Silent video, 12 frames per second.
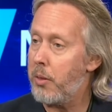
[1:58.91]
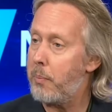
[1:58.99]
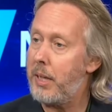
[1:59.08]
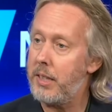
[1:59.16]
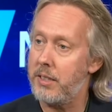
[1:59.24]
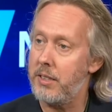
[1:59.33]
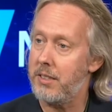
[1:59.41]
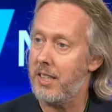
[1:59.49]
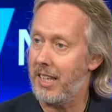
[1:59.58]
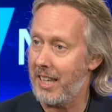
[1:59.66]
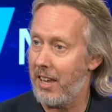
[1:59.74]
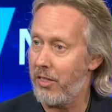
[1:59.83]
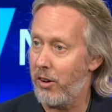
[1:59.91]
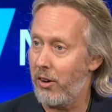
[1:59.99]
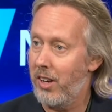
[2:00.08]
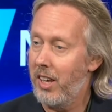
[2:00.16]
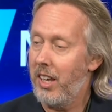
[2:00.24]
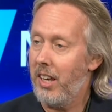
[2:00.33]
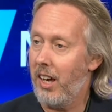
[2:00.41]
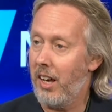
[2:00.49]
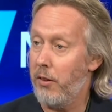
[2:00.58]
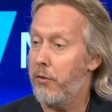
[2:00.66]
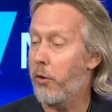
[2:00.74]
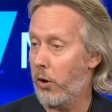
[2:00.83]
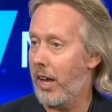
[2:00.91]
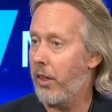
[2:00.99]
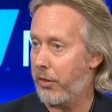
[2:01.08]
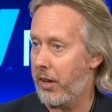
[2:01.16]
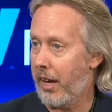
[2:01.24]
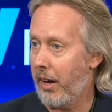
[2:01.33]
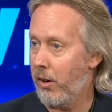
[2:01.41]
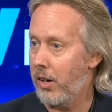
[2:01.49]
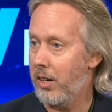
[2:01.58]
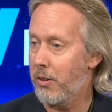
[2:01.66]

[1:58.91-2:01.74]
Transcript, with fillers: the pieces together uh, for healthcare.